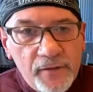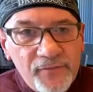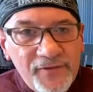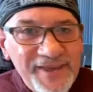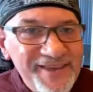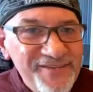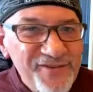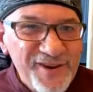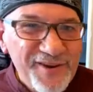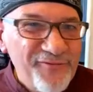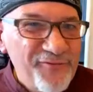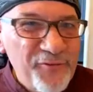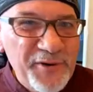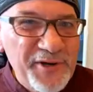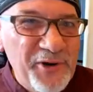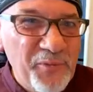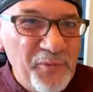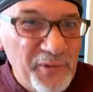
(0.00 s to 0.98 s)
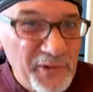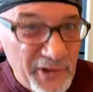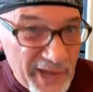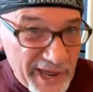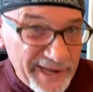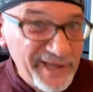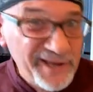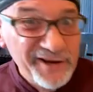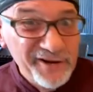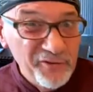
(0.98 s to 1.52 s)
Even if we don't
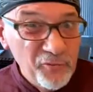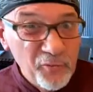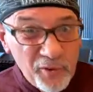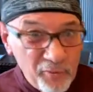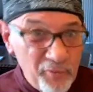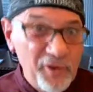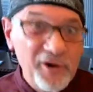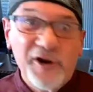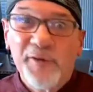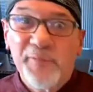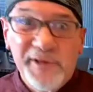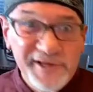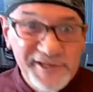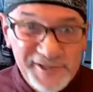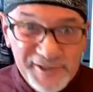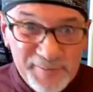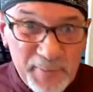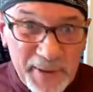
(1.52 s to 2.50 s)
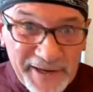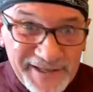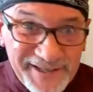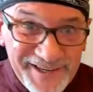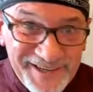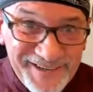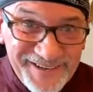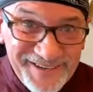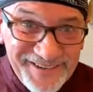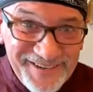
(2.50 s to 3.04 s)
like what we're going to be
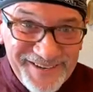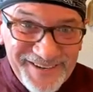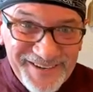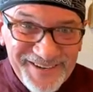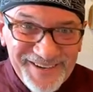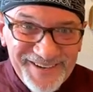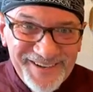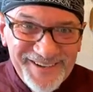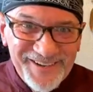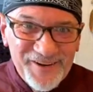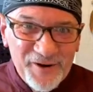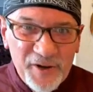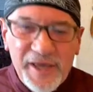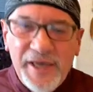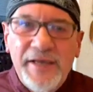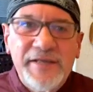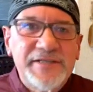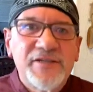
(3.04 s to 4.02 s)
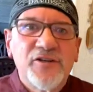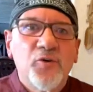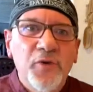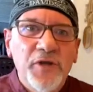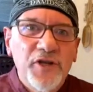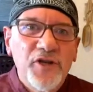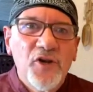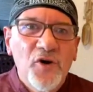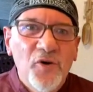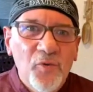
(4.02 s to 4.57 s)
expecting, it's still, we
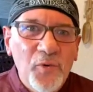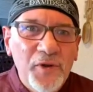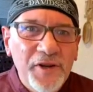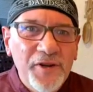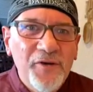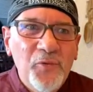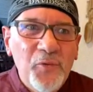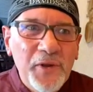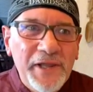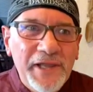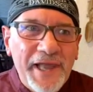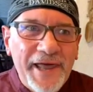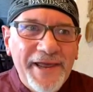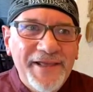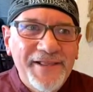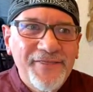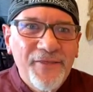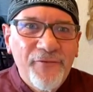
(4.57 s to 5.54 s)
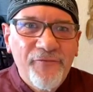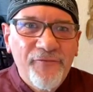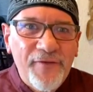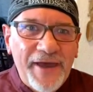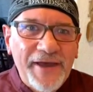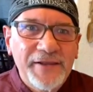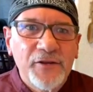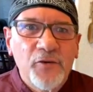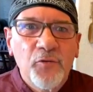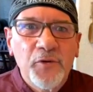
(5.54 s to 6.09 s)
know, we like the
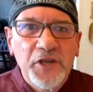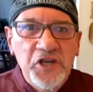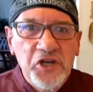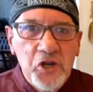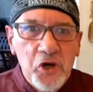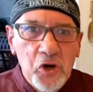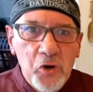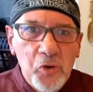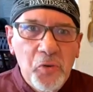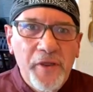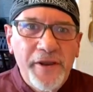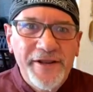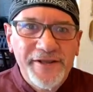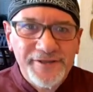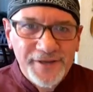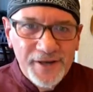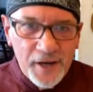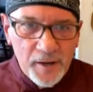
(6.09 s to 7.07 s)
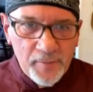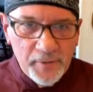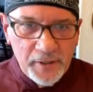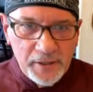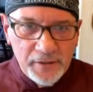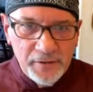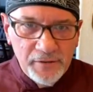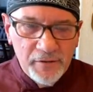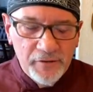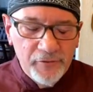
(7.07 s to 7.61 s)
fact that we know that it's
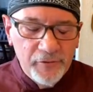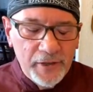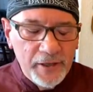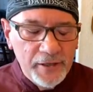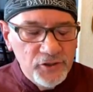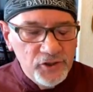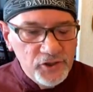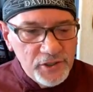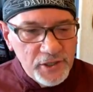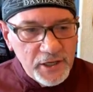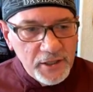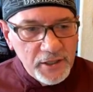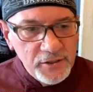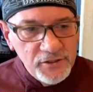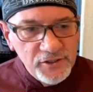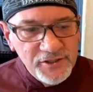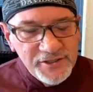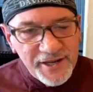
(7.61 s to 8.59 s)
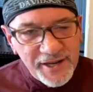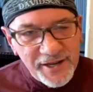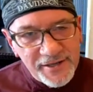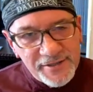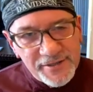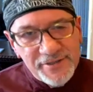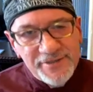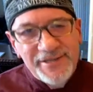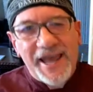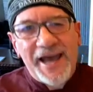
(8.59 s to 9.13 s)
coming. Okay. Change
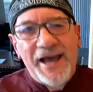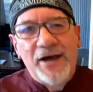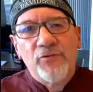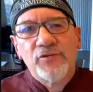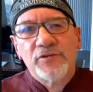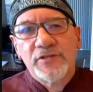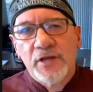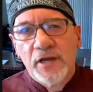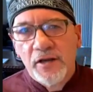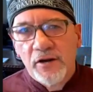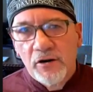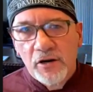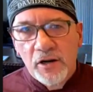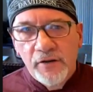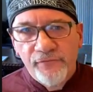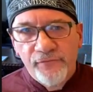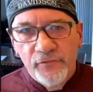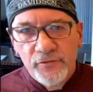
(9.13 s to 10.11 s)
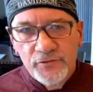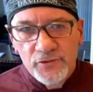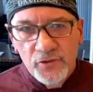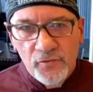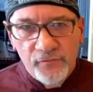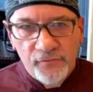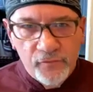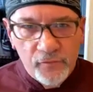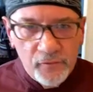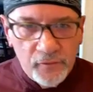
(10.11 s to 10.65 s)
takes us outside our comfort
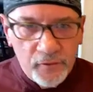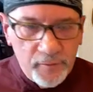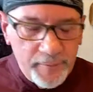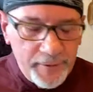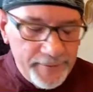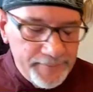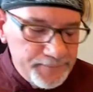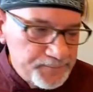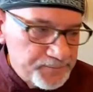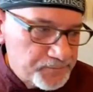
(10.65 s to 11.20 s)
zone for a little bit.